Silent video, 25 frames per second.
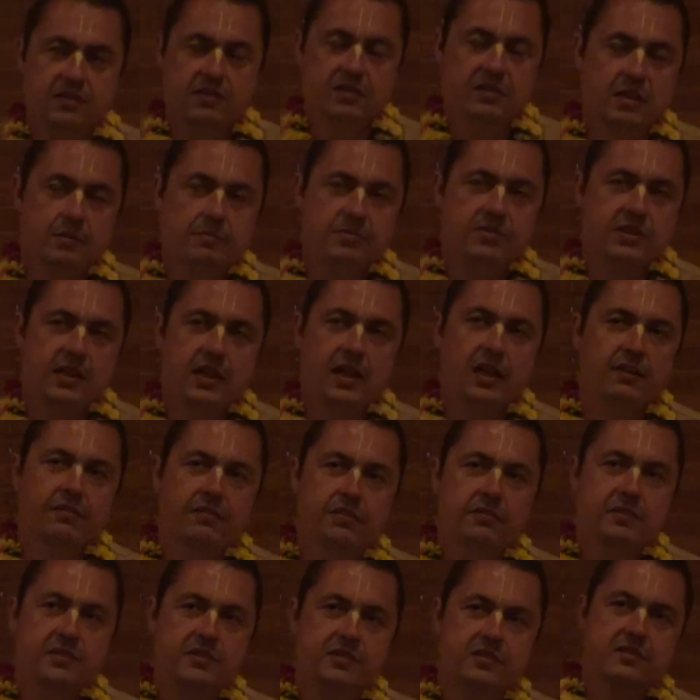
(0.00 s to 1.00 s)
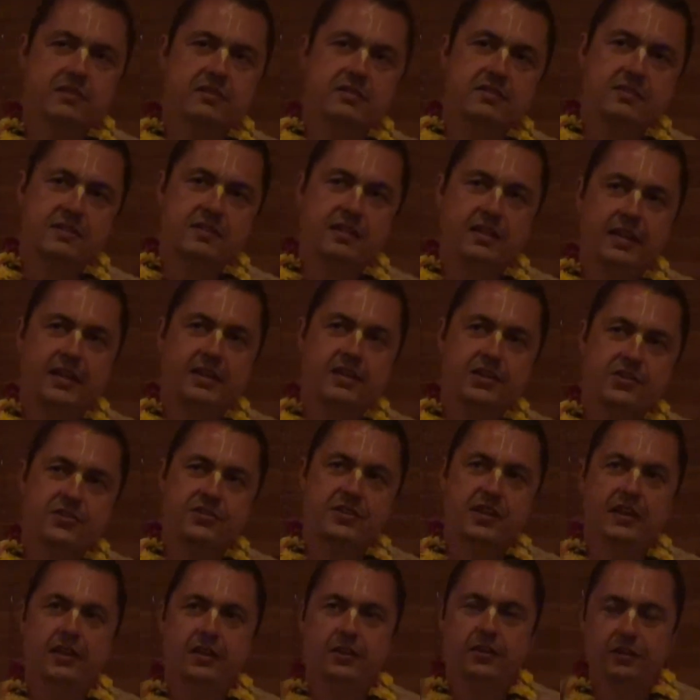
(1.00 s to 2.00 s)
himself, he was there
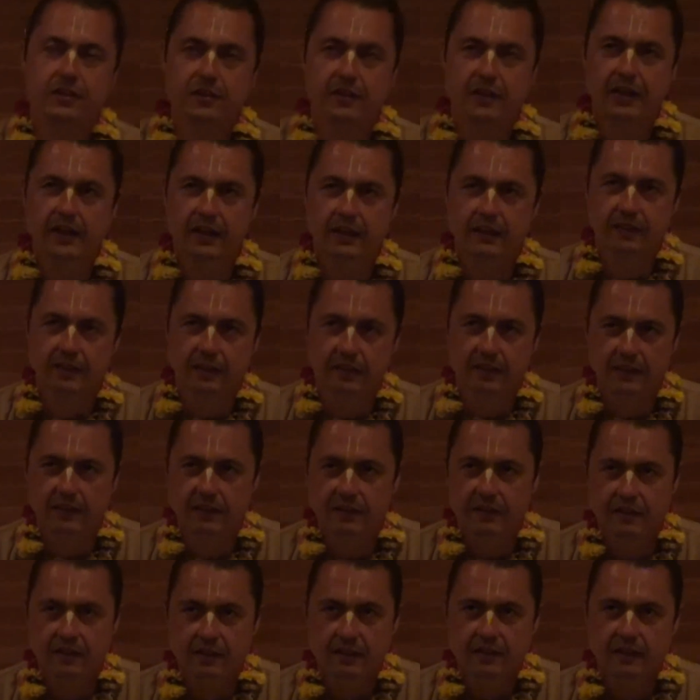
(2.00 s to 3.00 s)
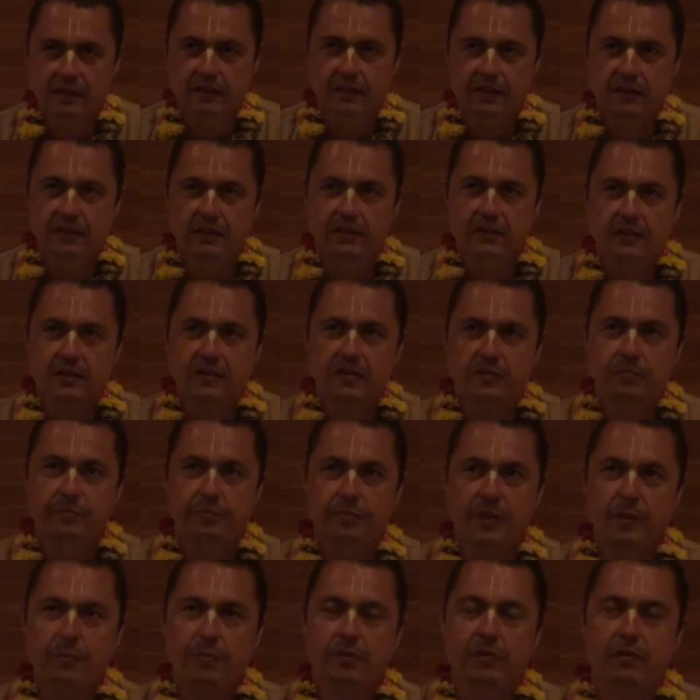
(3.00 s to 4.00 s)
standing on erect, and
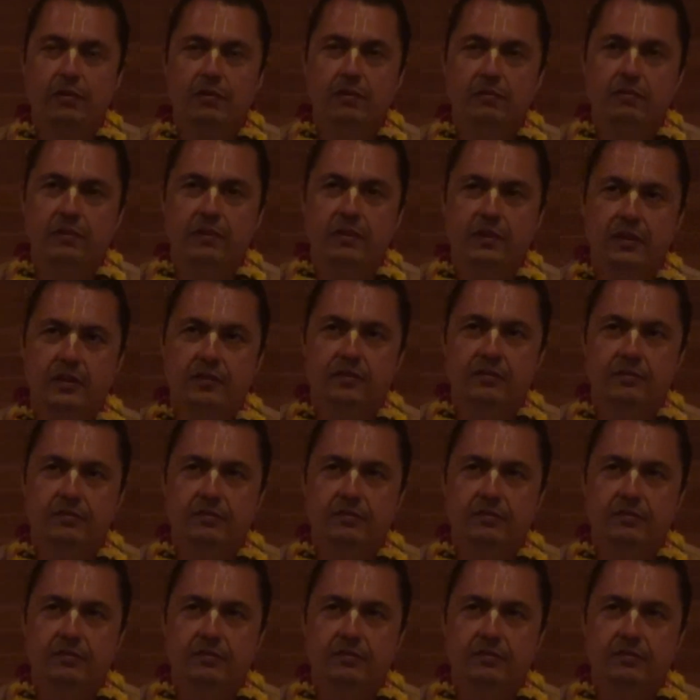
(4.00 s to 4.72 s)
people were